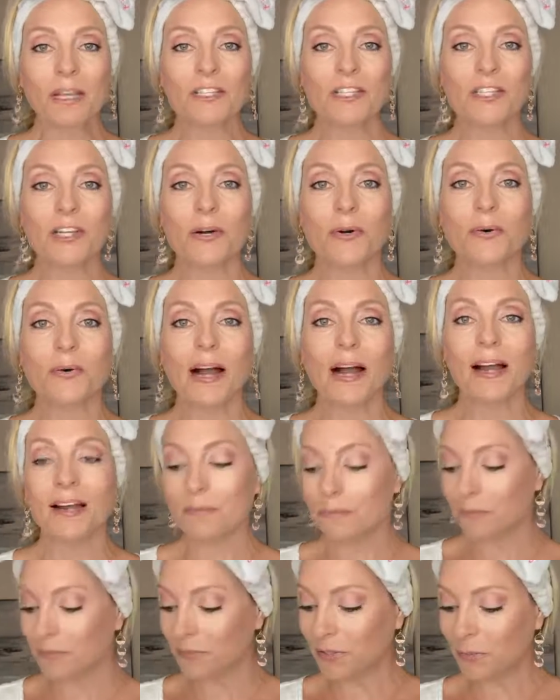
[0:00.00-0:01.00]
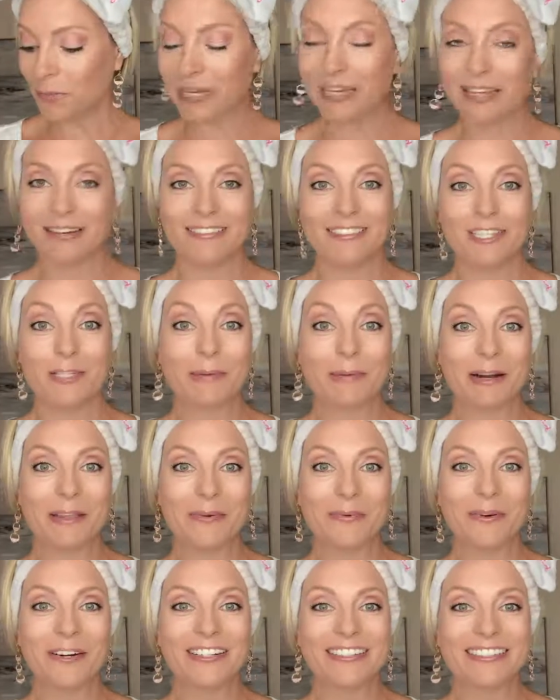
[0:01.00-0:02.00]
so um, we can spread the
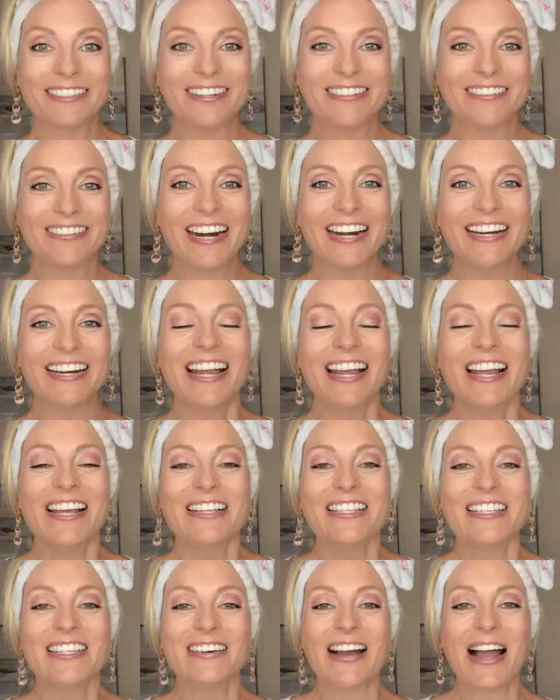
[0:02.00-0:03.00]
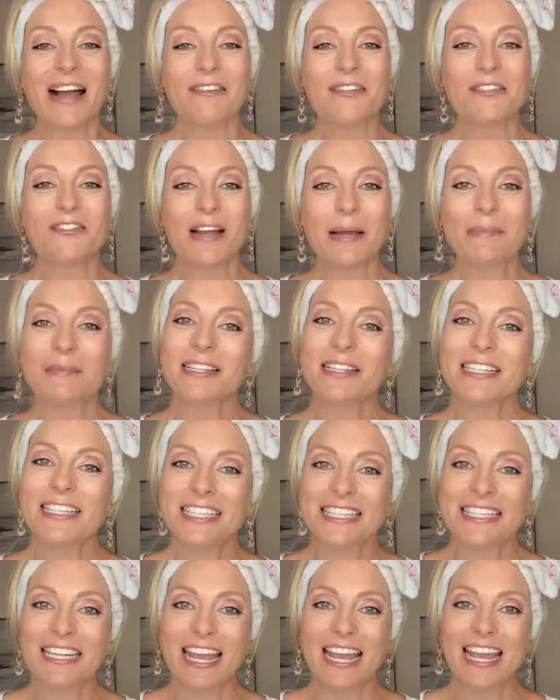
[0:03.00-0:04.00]
word. All right. So have a
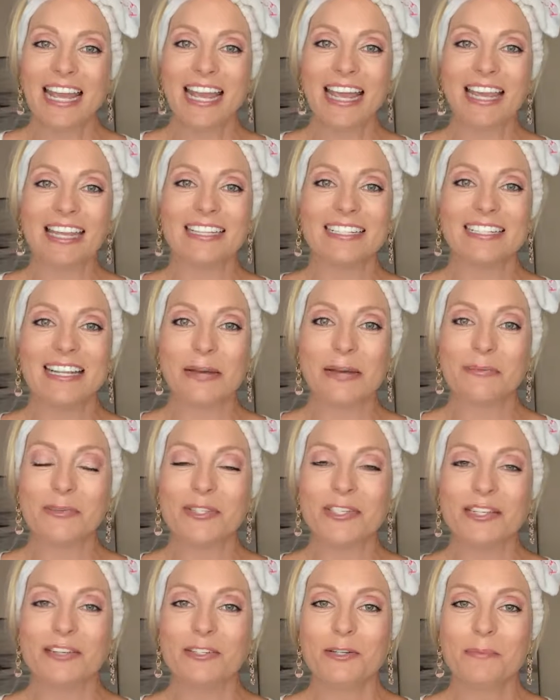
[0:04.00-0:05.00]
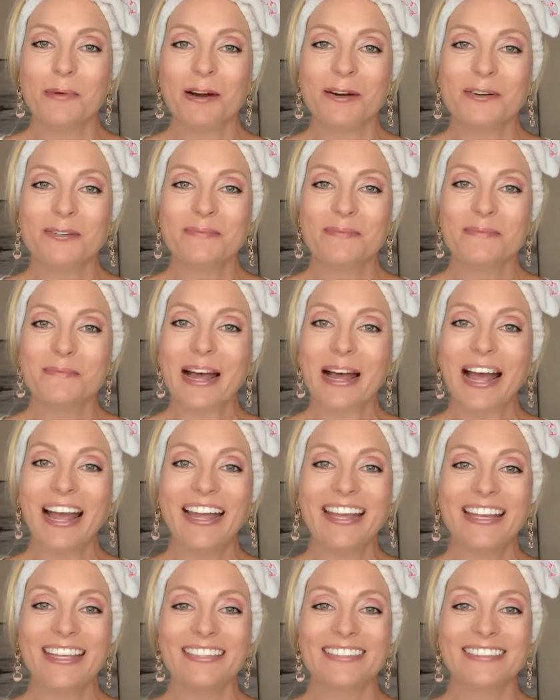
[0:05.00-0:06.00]
fabulous day, and I will see you tomorrow.
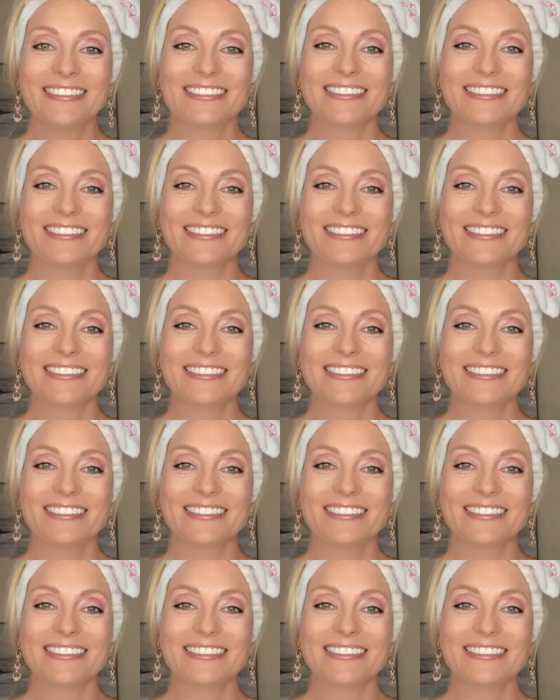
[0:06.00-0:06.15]
Bye.